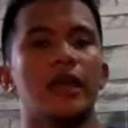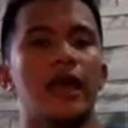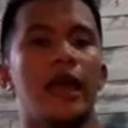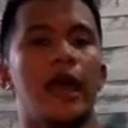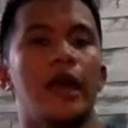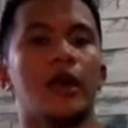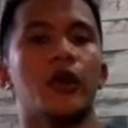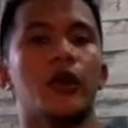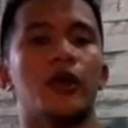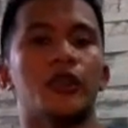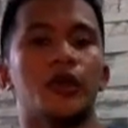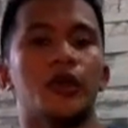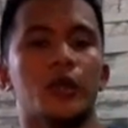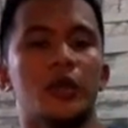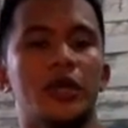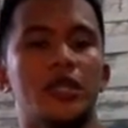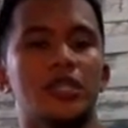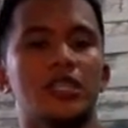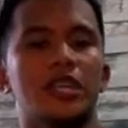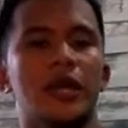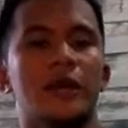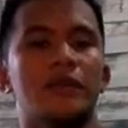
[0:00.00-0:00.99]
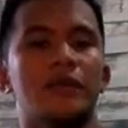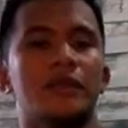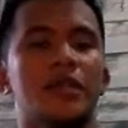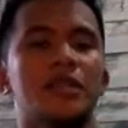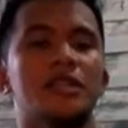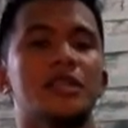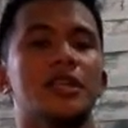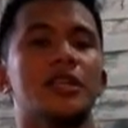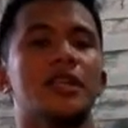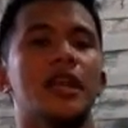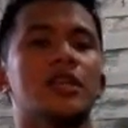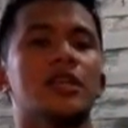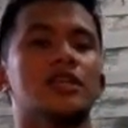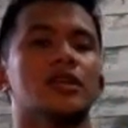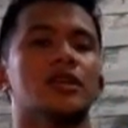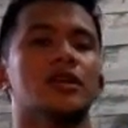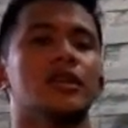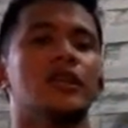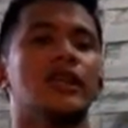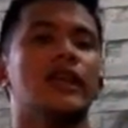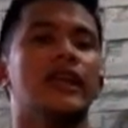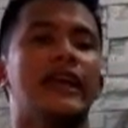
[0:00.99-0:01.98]
ecotourism
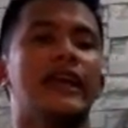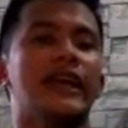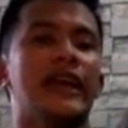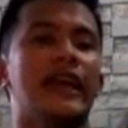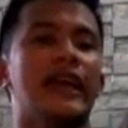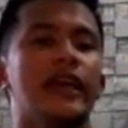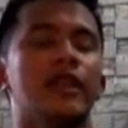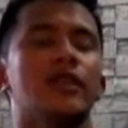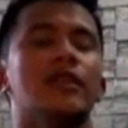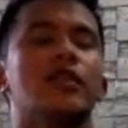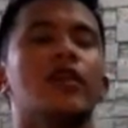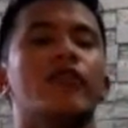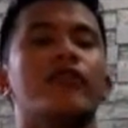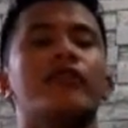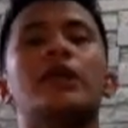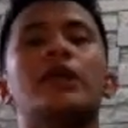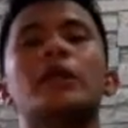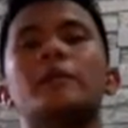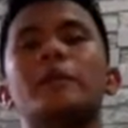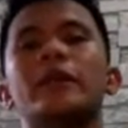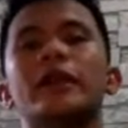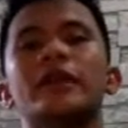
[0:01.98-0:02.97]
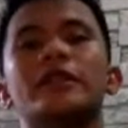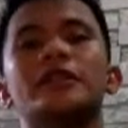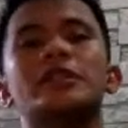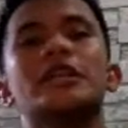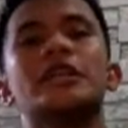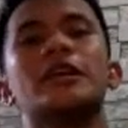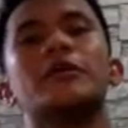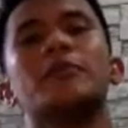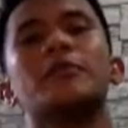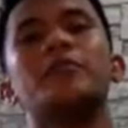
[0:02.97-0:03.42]
destination in the Philippines,